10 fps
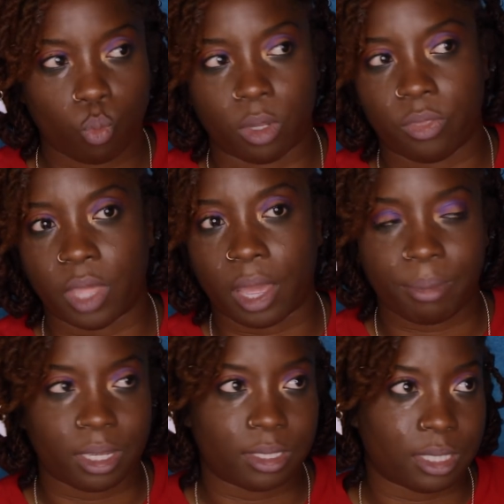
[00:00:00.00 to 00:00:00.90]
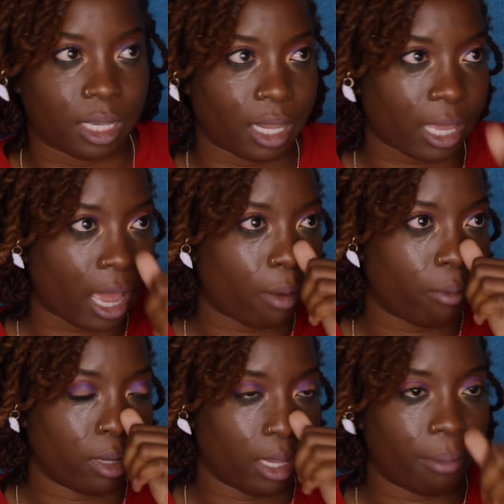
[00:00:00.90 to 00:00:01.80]
with that being said, like, I
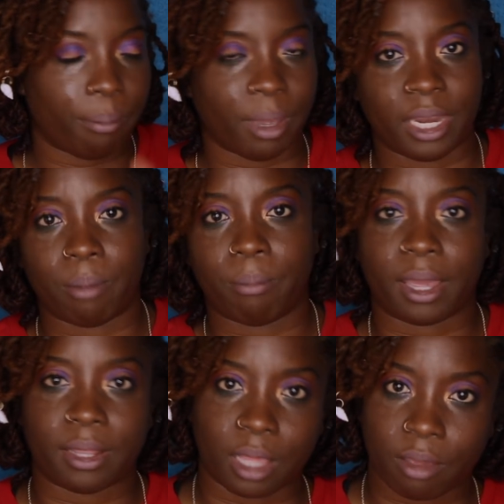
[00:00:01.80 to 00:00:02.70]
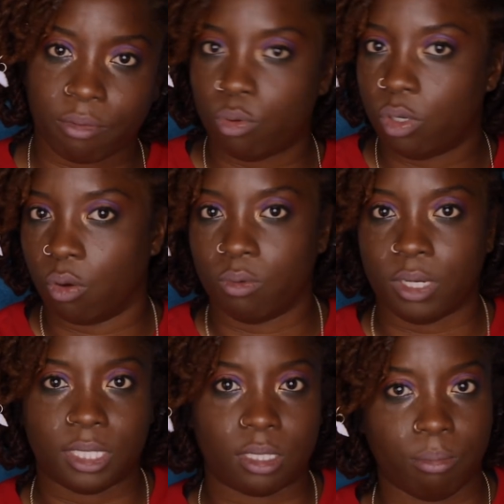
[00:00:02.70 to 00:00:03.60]
will let men in my life who don't
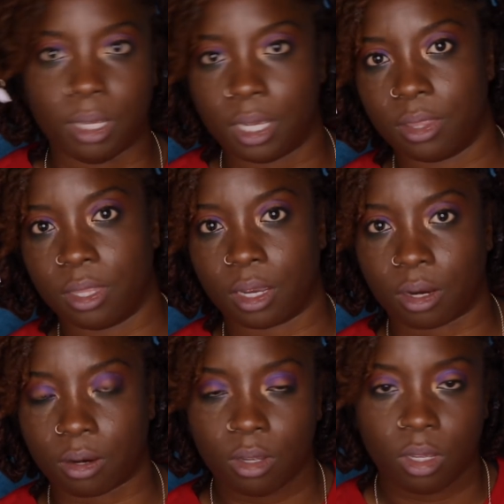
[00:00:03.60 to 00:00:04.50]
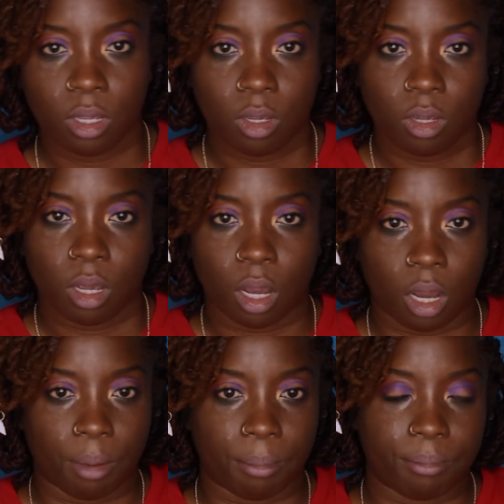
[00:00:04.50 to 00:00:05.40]
need to be in there,
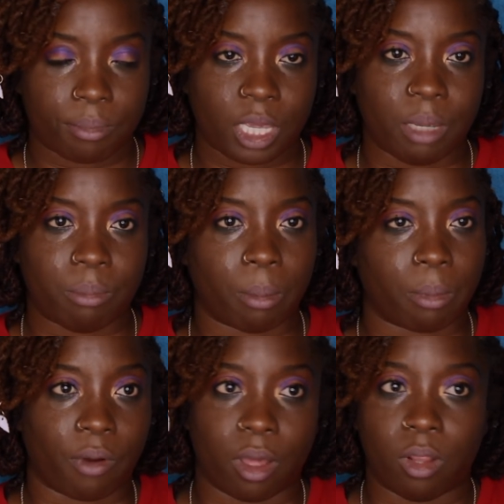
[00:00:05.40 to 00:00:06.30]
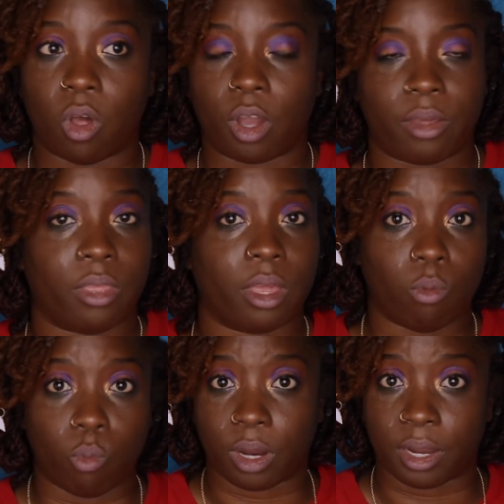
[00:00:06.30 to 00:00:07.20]
keep them around longer
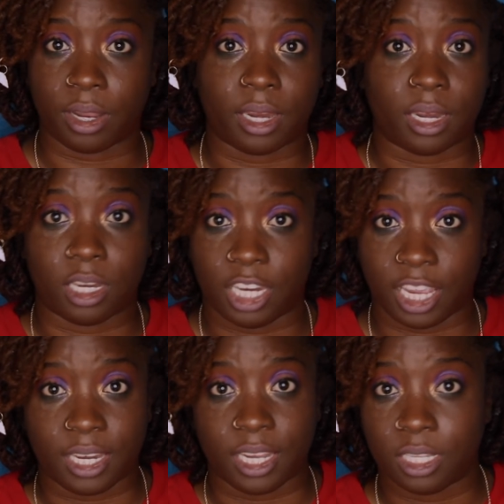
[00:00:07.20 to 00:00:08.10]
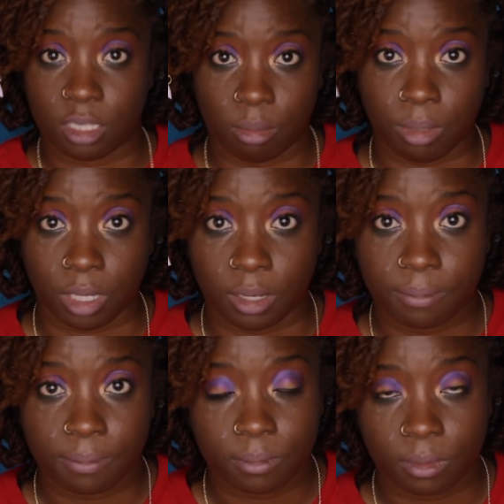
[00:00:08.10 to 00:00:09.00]
than where they need to
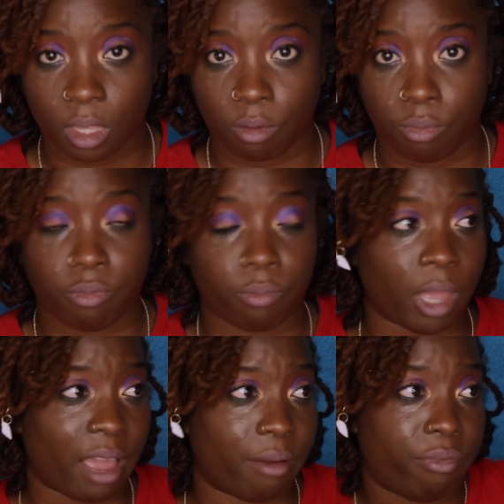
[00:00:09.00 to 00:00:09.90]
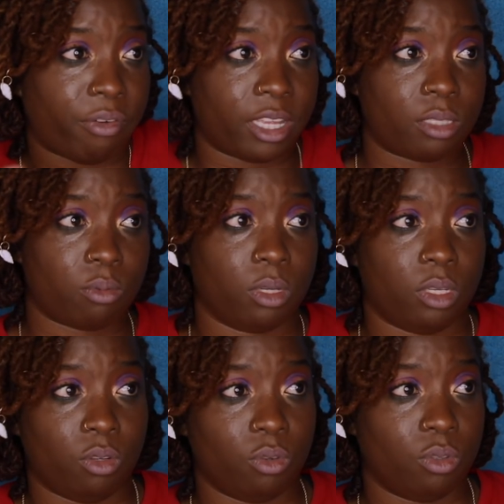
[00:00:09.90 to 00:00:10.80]
be, have fights
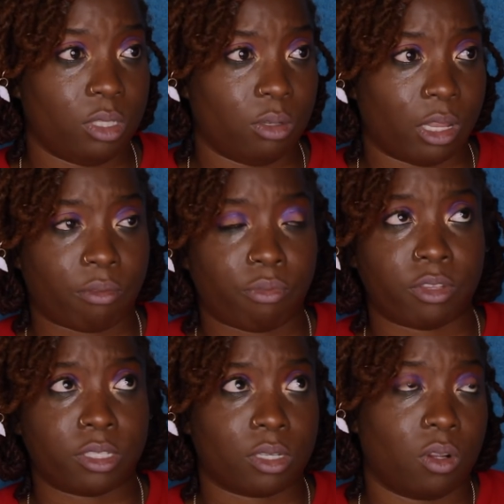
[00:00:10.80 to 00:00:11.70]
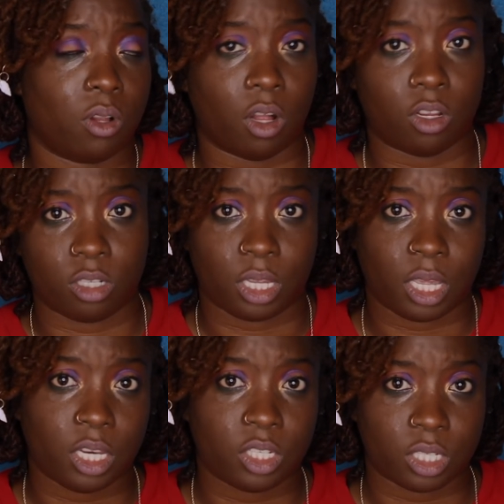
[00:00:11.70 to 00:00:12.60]
with dudes, like physical
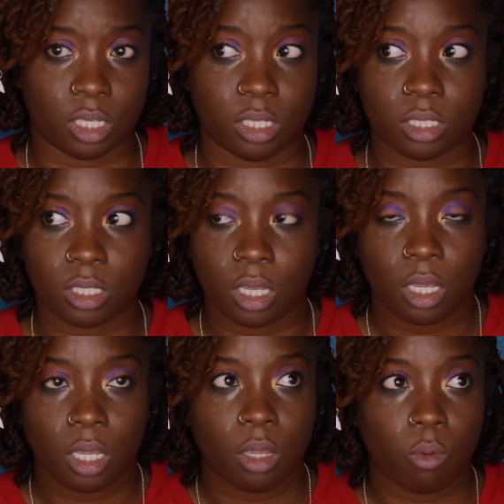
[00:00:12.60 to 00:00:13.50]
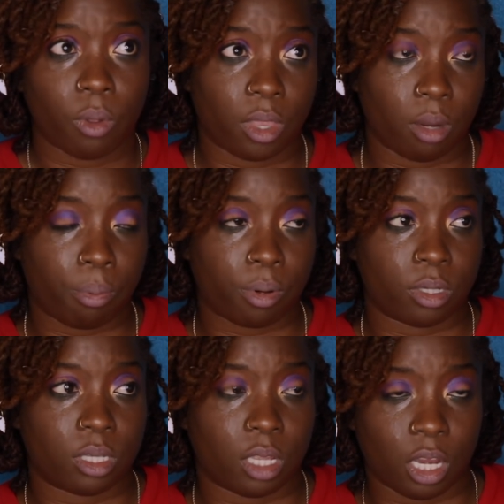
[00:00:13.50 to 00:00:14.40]
altercations, whether the
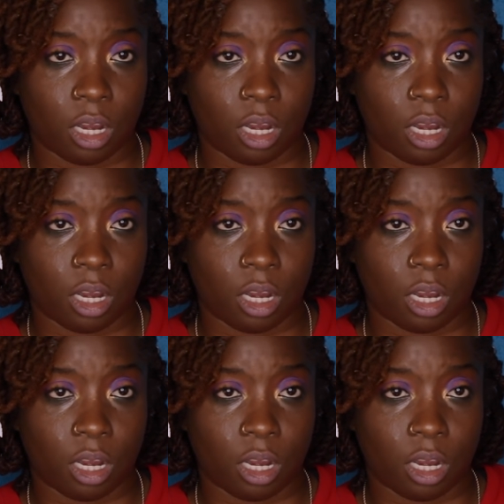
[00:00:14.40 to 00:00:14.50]
person,